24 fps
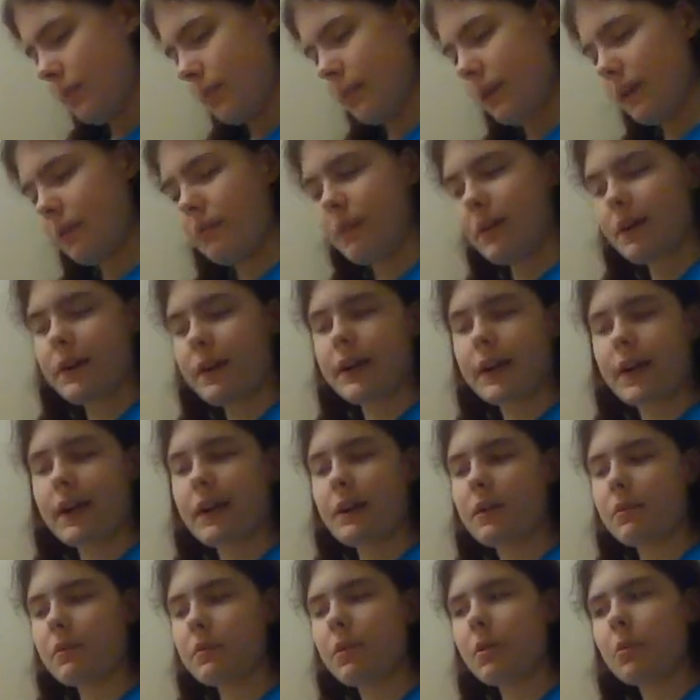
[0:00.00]
Be very
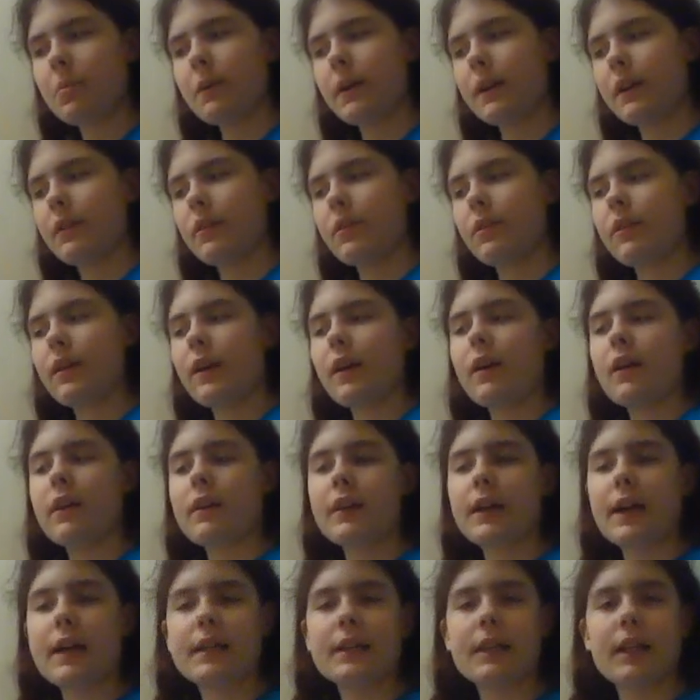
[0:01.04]
careful because the
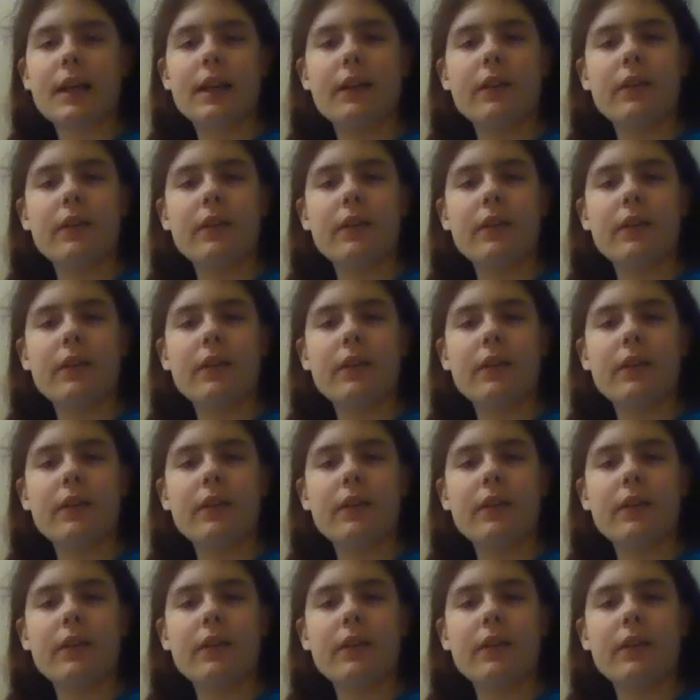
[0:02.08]
contact